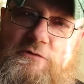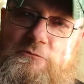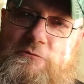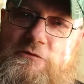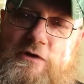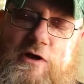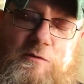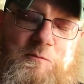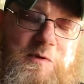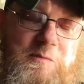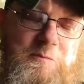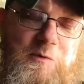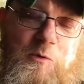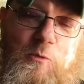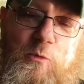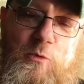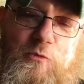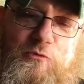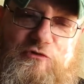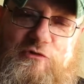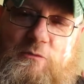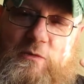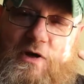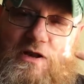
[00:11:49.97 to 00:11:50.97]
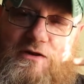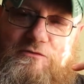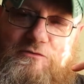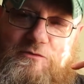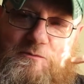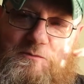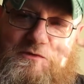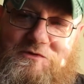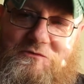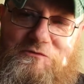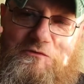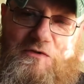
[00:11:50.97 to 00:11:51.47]
I remember watching one of
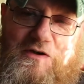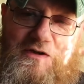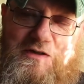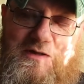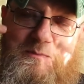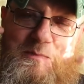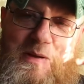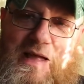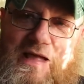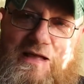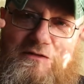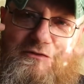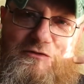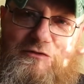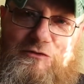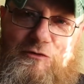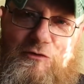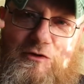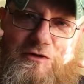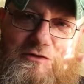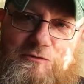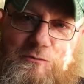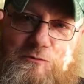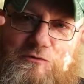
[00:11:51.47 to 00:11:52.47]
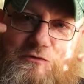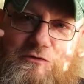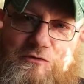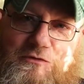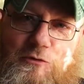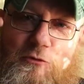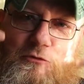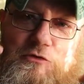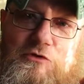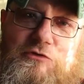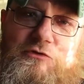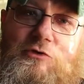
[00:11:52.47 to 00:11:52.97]
them, and the fucking pound signs were just,
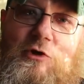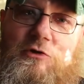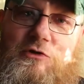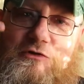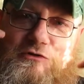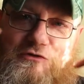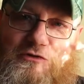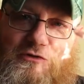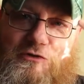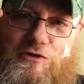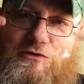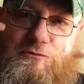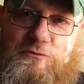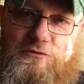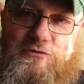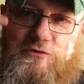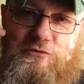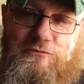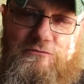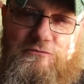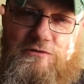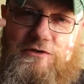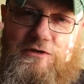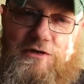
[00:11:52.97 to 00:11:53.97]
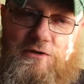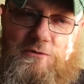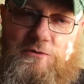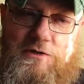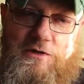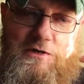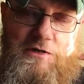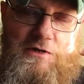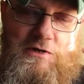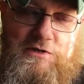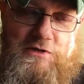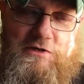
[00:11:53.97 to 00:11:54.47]
or the dollar signs were just, you know,
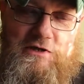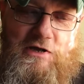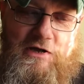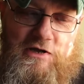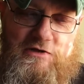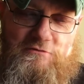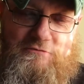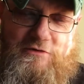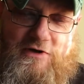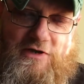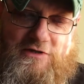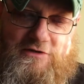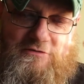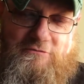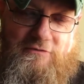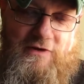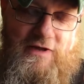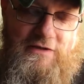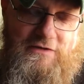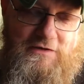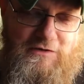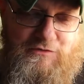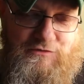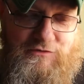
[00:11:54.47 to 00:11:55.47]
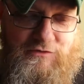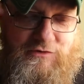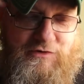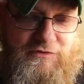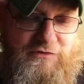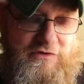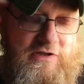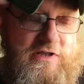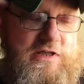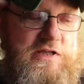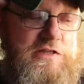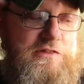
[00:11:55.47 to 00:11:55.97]
going round and round in his
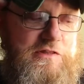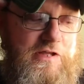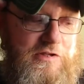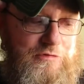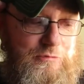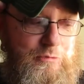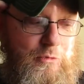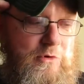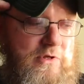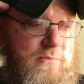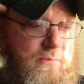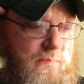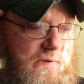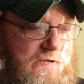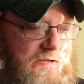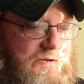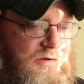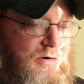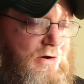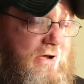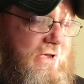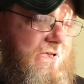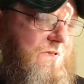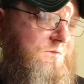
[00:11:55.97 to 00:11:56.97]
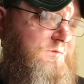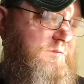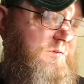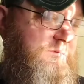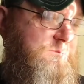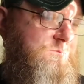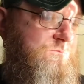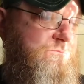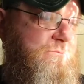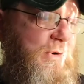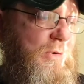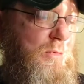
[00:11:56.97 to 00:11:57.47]
eyes. That's what it'd be like if you
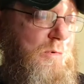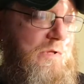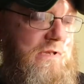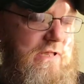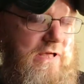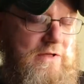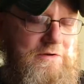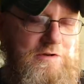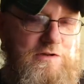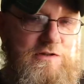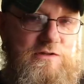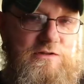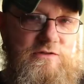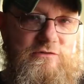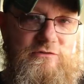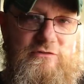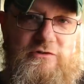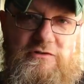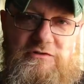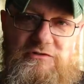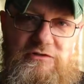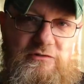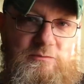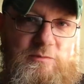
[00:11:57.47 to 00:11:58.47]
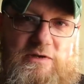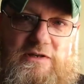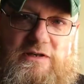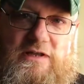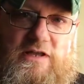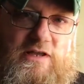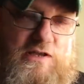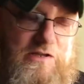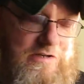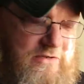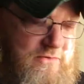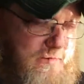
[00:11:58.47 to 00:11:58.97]
bought a load of these. You'd just be
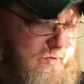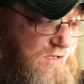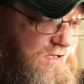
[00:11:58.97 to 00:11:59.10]
necking them.